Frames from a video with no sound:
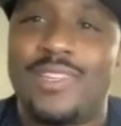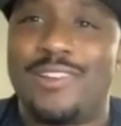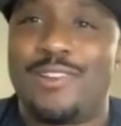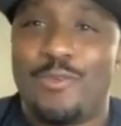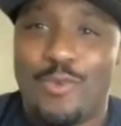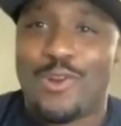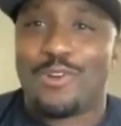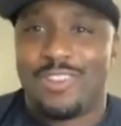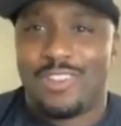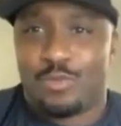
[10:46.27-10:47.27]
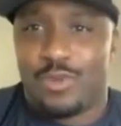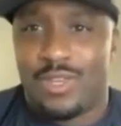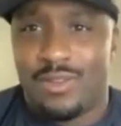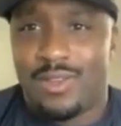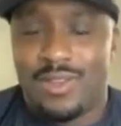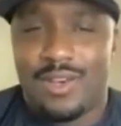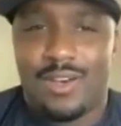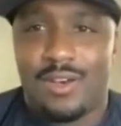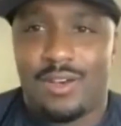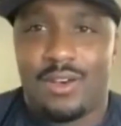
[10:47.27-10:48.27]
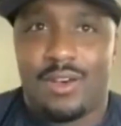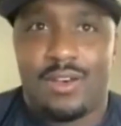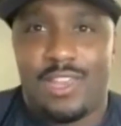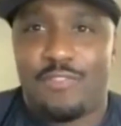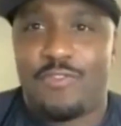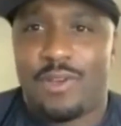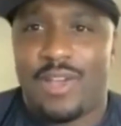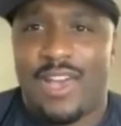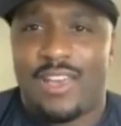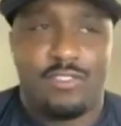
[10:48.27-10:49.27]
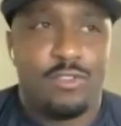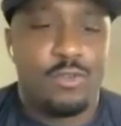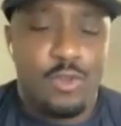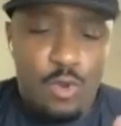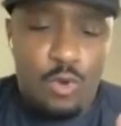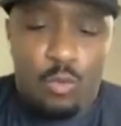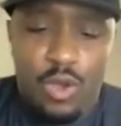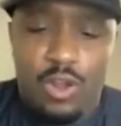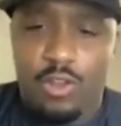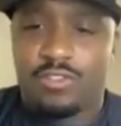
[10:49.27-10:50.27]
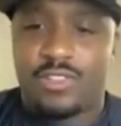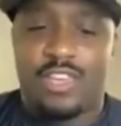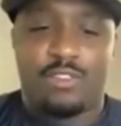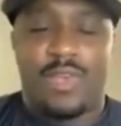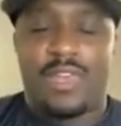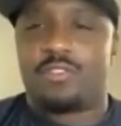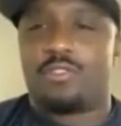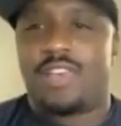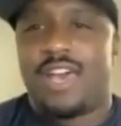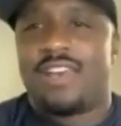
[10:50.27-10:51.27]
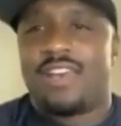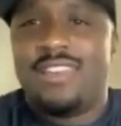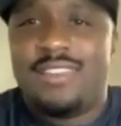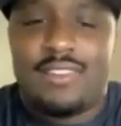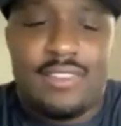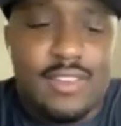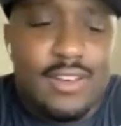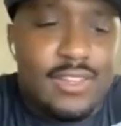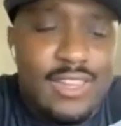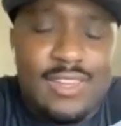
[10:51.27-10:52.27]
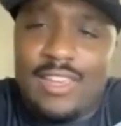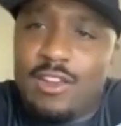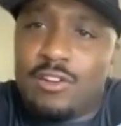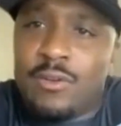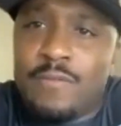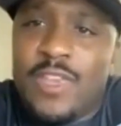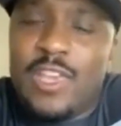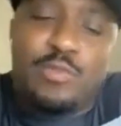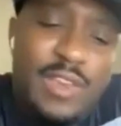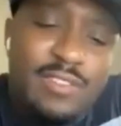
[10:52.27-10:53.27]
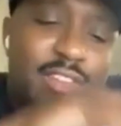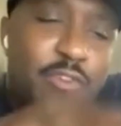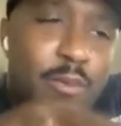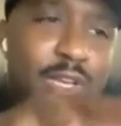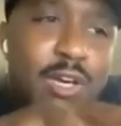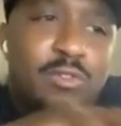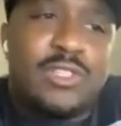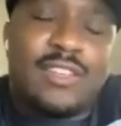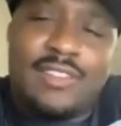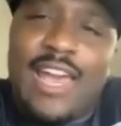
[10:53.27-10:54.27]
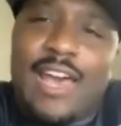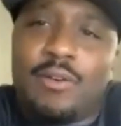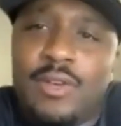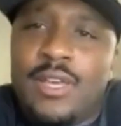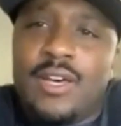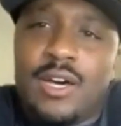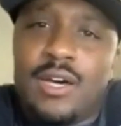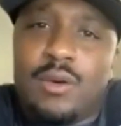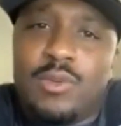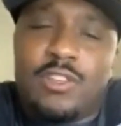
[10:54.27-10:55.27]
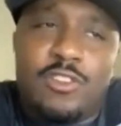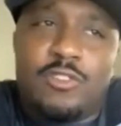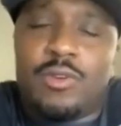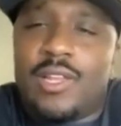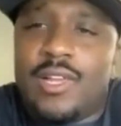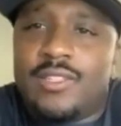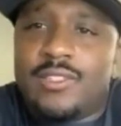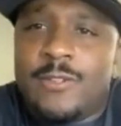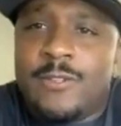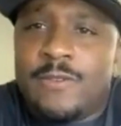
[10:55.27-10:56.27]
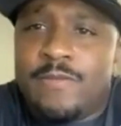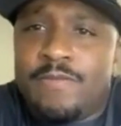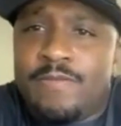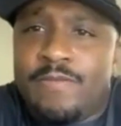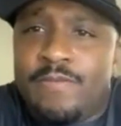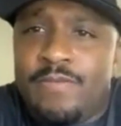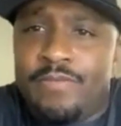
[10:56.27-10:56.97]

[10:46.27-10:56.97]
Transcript: of the world does what NFL guys do. What are those things, man, that those guys need to hear, especially from a coach that's now with the Detroit Lions?